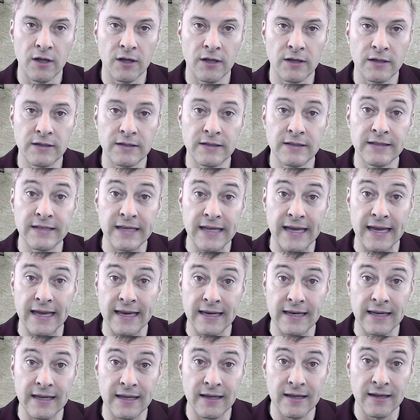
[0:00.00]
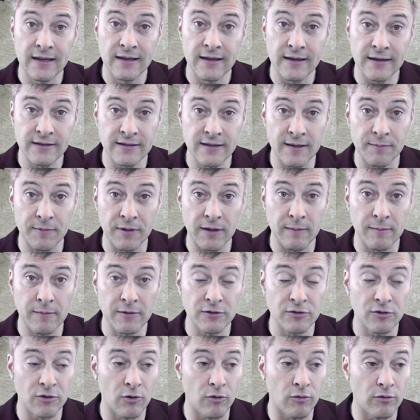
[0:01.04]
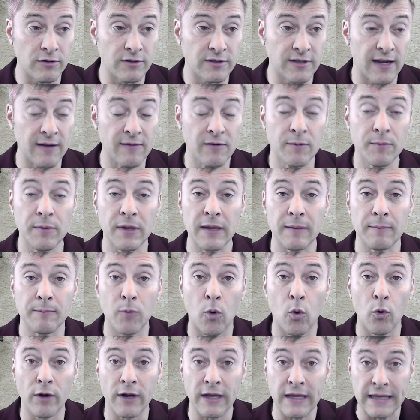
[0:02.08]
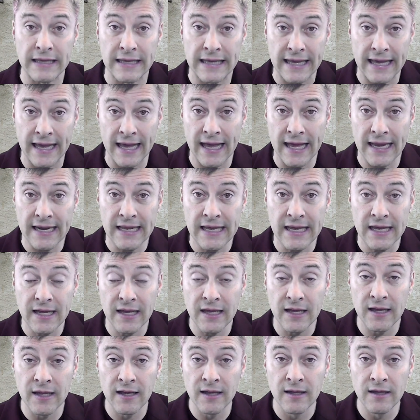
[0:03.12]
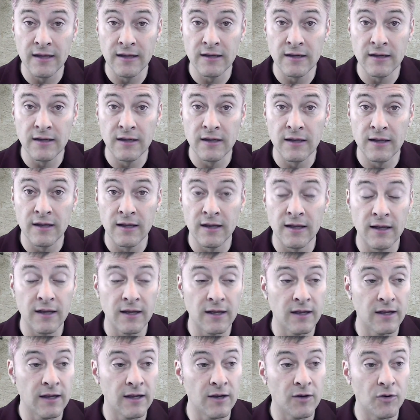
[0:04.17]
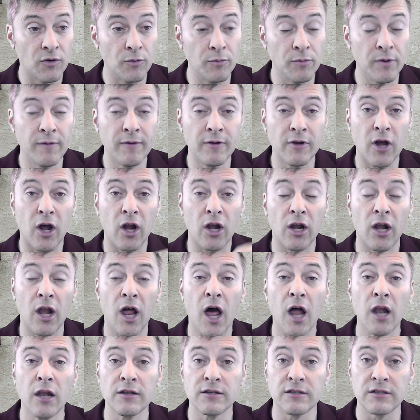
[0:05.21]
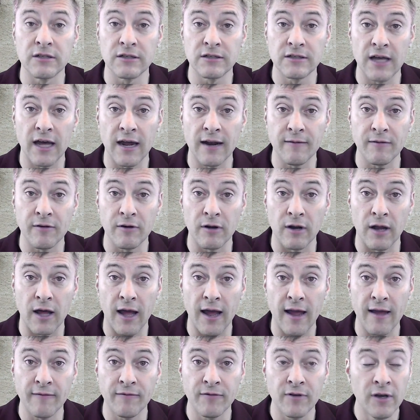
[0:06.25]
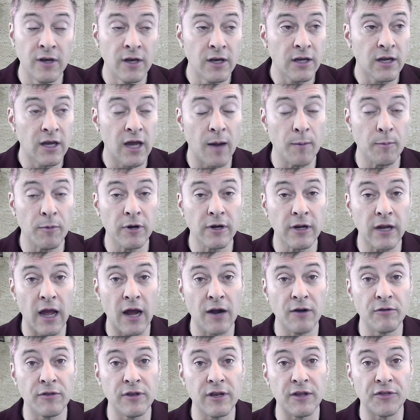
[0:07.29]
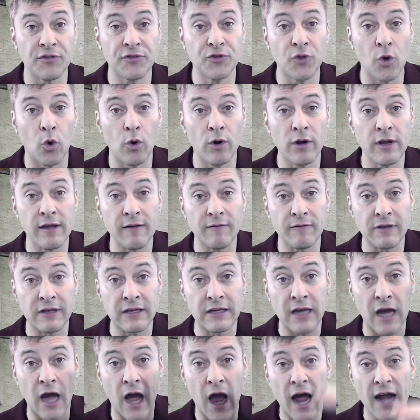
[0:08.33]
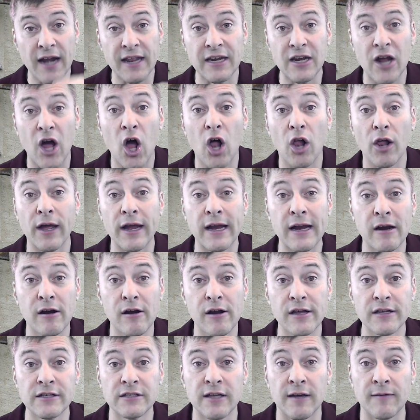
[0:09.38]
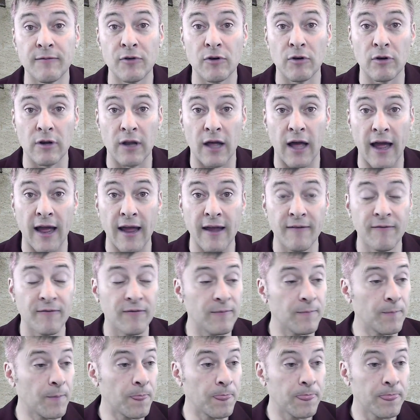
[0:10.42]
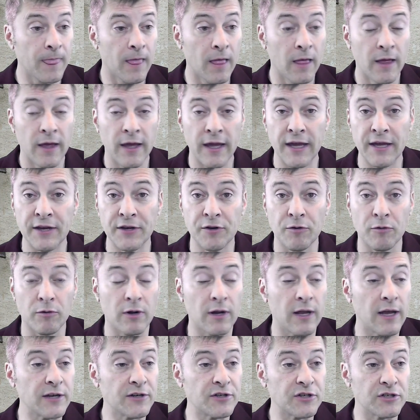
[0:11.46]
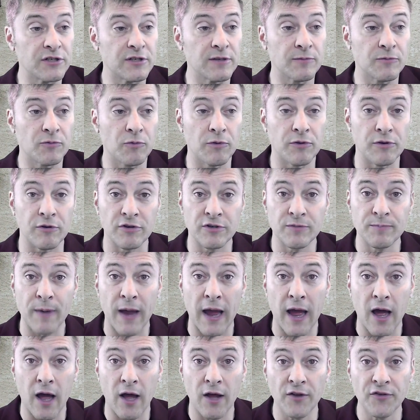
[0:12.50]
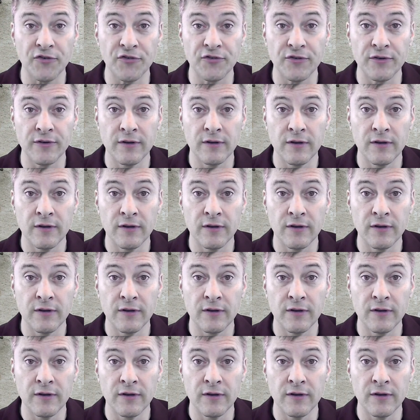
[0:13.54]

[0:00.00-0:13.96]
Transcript: sin, accepting him as your Lord and Savior, being born again, removing all lawlessness out of your life, coming under the authority of God in all areas of your life, in your relationships with your spouse.